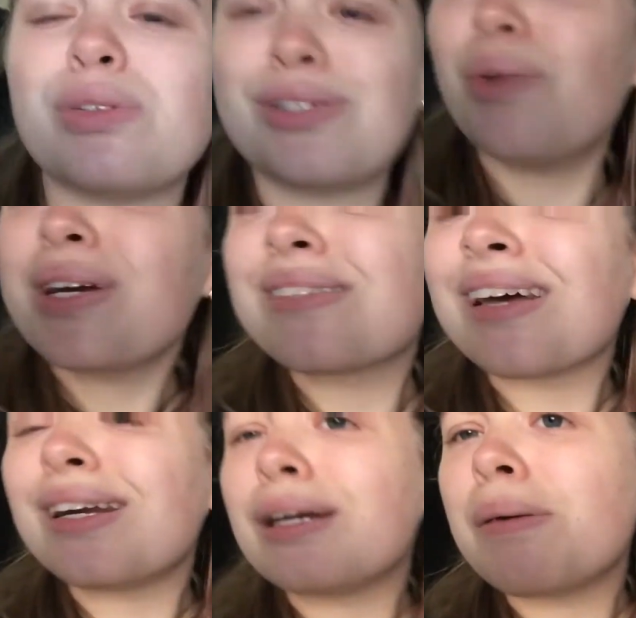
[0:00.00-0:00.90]
so
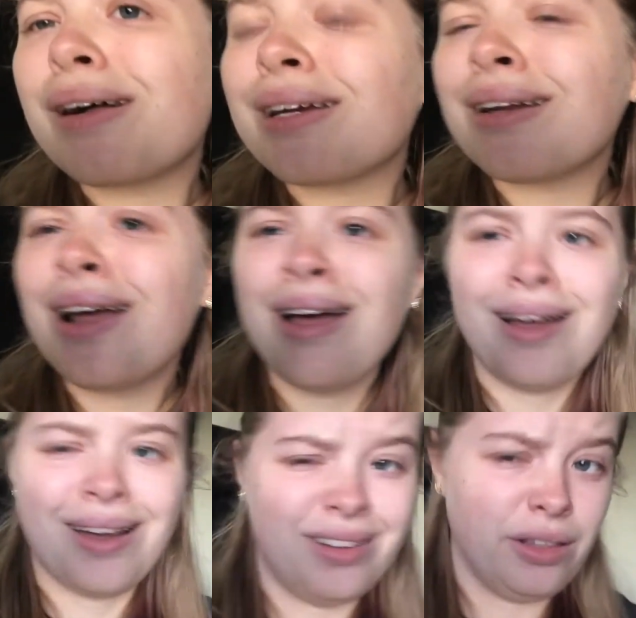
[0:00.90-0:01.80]
excited about it.
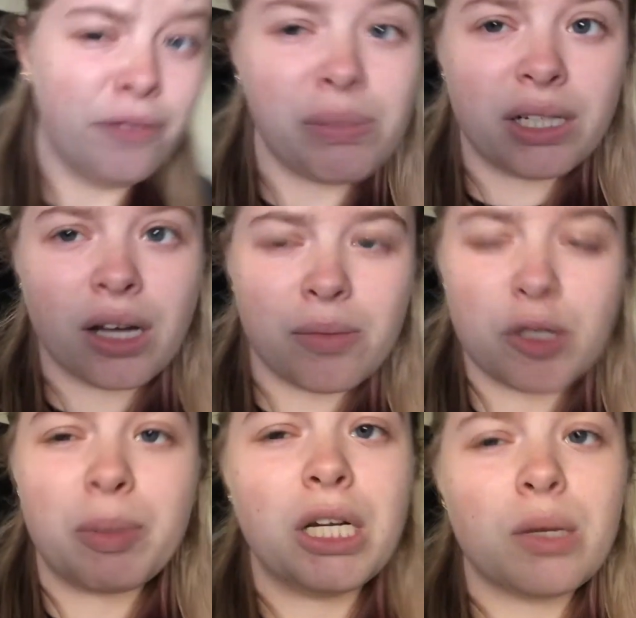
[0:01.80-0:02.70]
I love
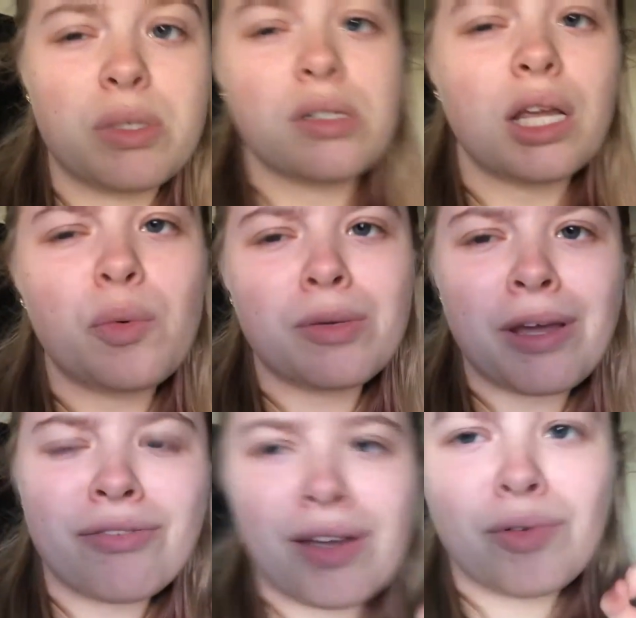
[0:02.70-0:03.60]
B-Dubs. B-Dubs is, like, one of
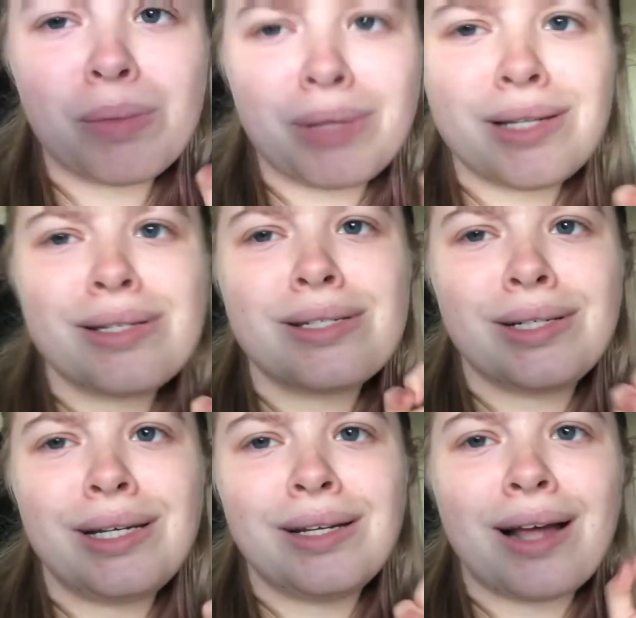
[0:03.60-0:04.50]
my favorite places
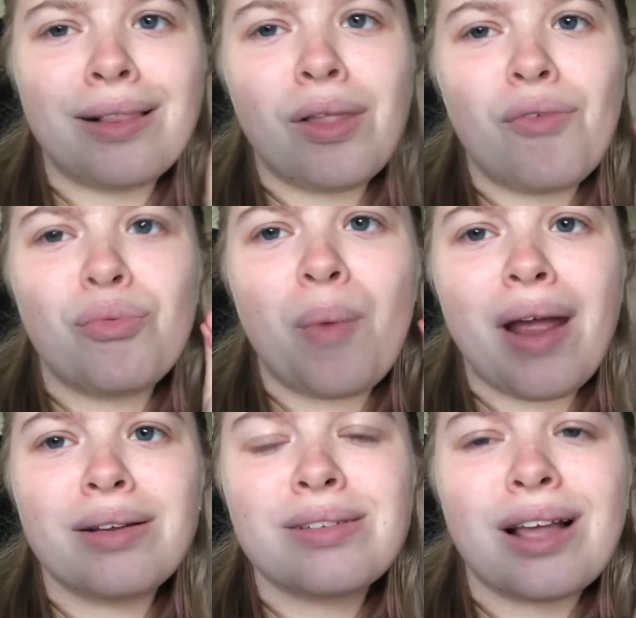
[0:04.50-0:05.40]
to eat. I love
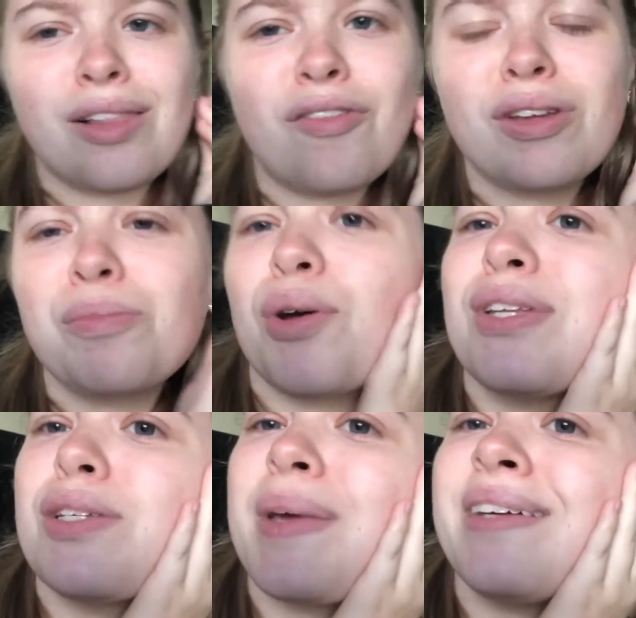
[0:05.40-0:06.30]
wings. I love their
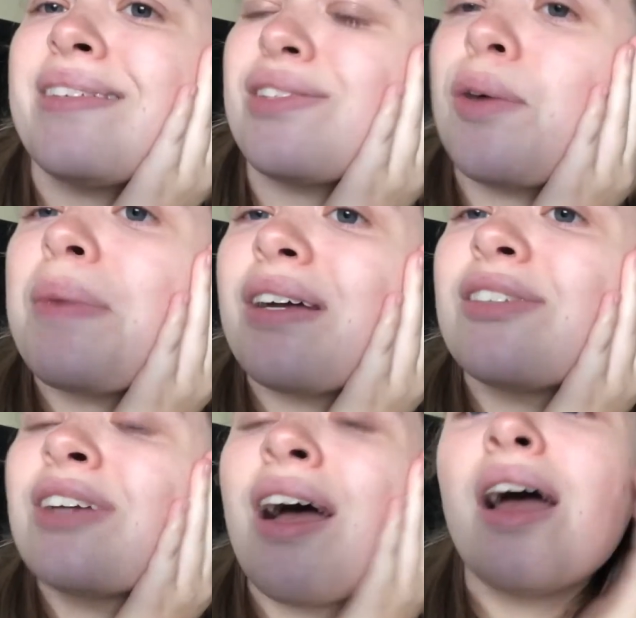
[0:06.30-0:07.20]
boneless wings so
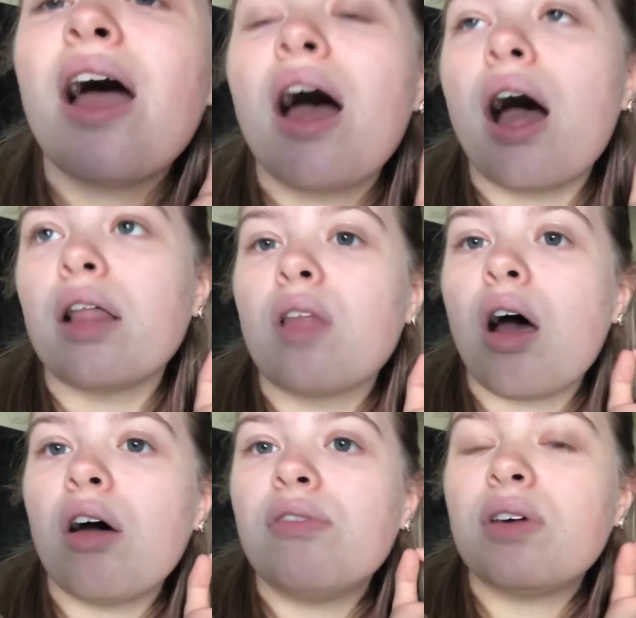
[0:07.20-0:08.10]
much. I
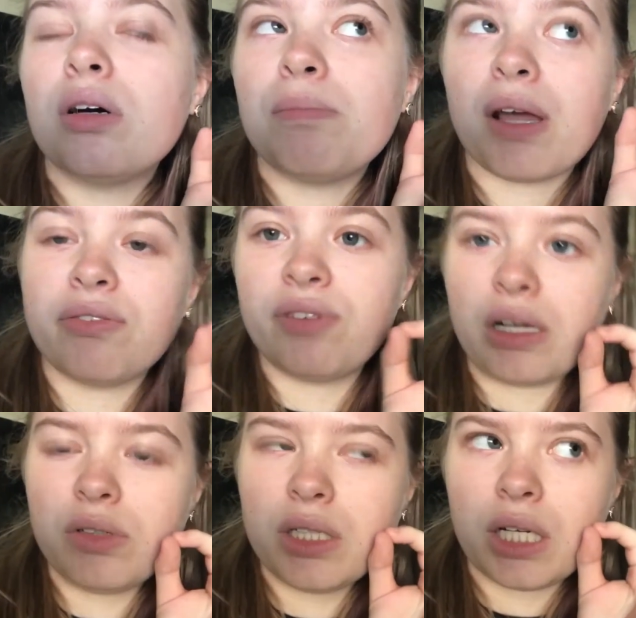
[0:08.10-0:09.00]
love, my
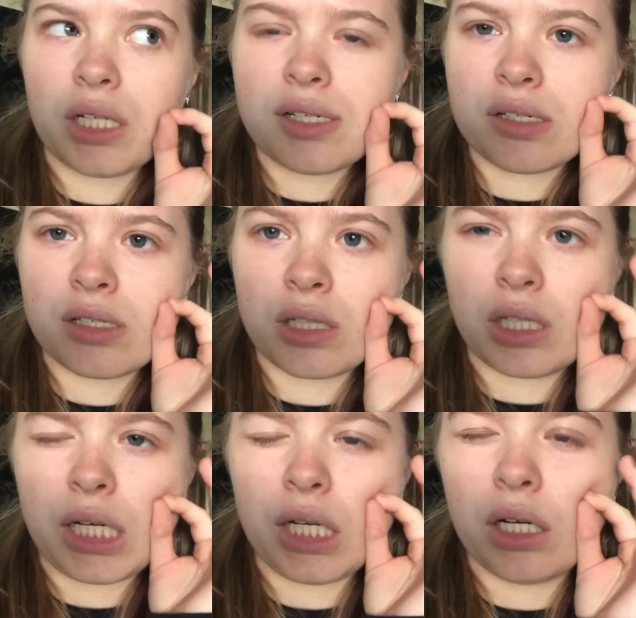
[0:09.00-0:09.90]
favorite is
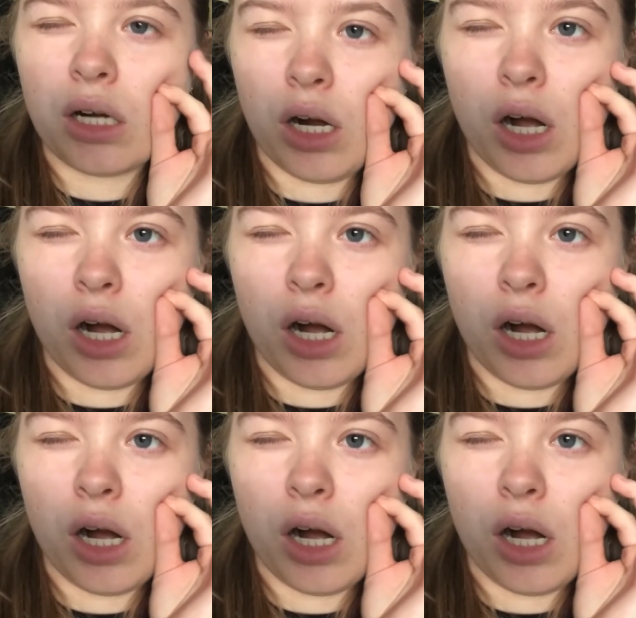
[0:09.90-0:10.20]
the,